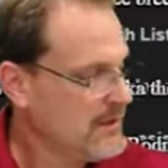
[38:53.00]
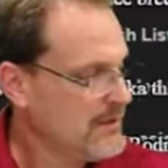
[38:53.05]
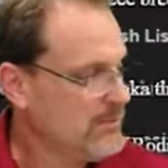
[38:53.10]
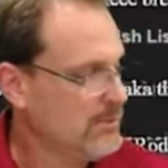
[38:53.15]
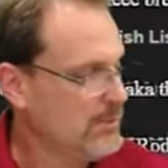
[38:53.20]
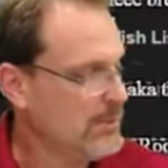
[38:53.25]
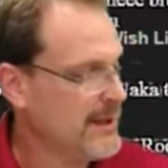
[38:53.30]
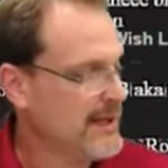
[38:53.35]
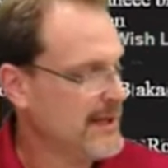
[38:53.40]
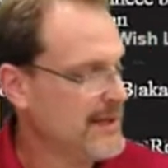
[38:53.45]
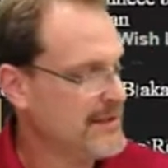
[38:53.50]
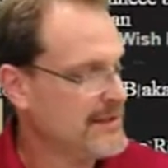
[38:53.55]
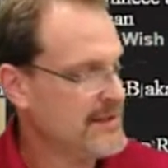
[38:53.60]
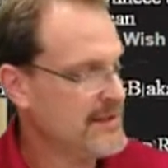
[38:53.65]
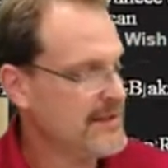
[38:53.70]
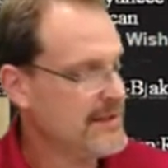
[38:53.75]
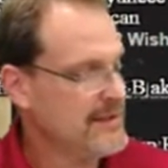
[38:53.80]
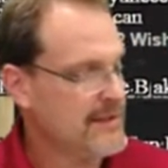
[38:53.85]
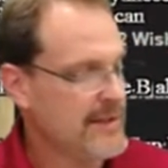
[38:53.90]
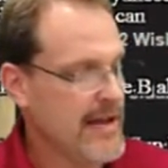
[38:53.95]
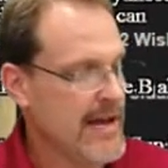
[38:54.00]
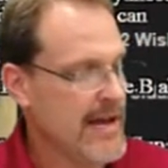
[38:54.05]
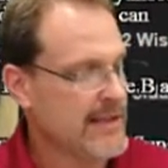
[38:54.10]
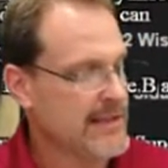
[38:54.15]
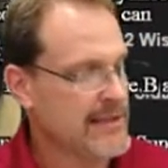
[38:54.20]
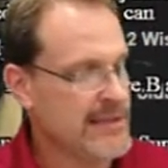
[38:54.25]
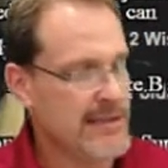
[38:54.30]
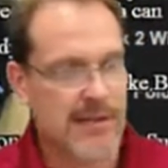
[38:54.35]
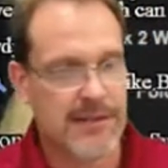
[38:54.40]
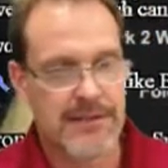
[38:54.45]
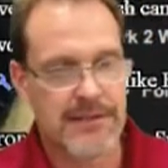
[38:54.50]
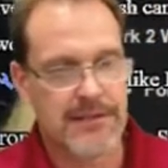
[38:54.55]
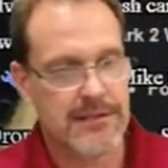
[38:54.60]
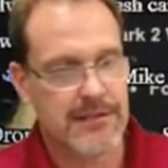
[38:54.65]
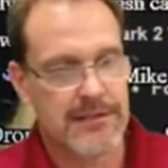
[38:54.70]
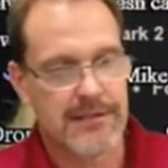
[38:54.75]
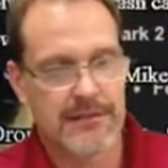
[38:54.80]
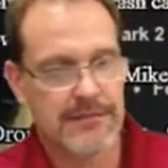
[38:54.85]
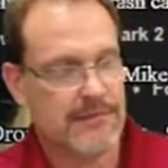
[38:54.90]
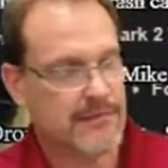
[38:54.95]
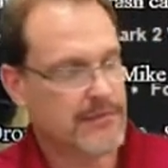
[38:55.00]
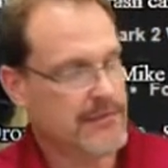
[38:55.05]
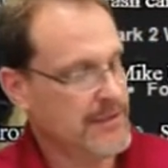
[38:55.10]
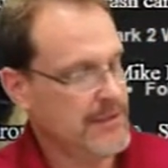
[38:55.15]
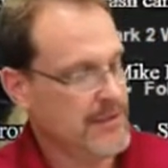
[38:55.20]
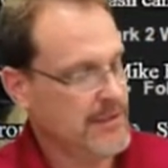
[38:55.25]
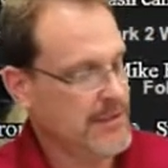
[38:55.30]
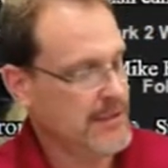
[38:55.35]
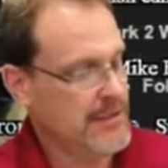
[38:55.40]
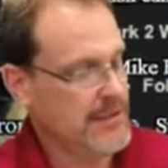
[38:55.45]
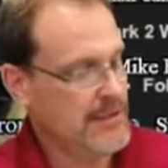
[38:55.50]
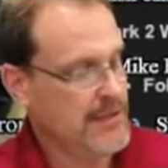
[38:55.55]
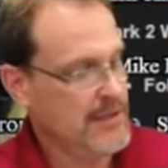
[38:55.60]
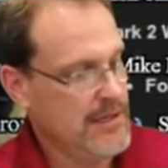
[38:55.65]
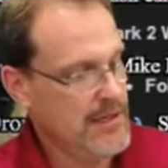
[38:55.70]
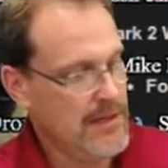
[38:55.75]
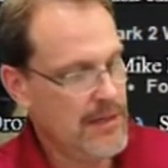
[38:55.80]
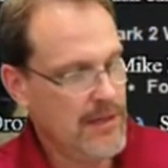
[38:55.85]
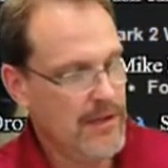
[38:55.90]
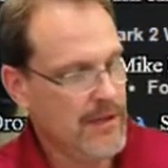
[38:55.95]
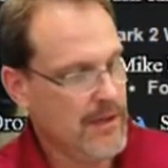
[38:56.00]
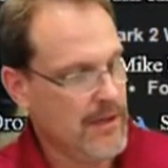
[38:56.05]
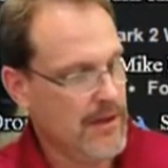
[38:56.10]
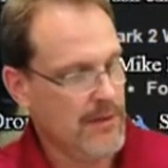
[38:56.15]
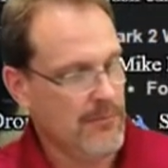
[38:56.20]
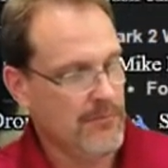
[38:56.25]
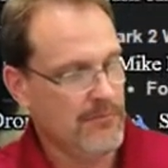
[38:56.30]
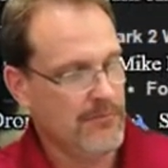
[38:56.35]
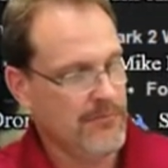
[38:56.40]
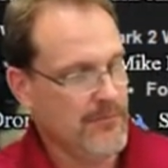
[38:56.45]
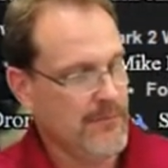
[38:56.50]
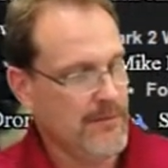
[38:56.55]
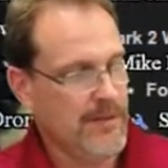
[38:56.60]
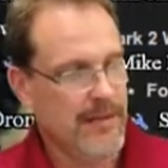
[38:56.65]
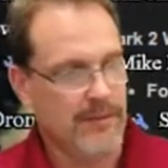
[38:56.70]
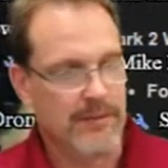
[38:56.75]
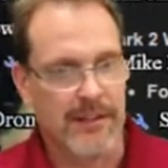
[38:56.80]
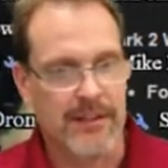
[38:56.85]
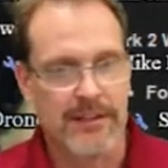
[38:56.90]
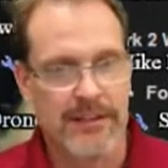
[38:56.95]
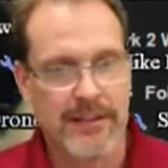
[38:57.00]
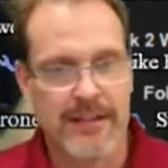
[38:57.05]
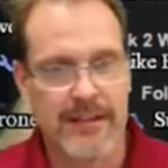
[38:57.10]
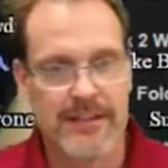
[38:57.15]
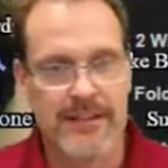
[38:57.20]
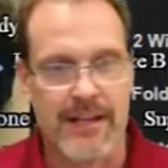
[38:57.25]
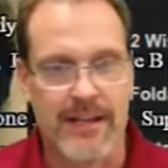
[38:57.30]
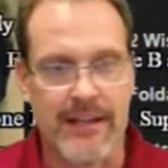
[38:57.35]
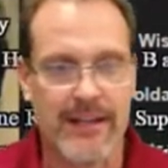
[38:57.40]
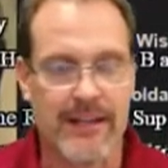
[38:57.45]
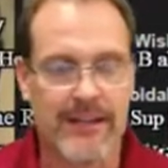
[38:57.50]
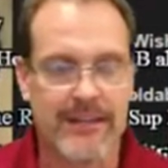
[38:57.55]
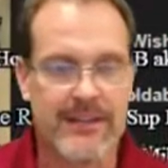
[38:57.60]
But yeah, just um, I mean, look at you know this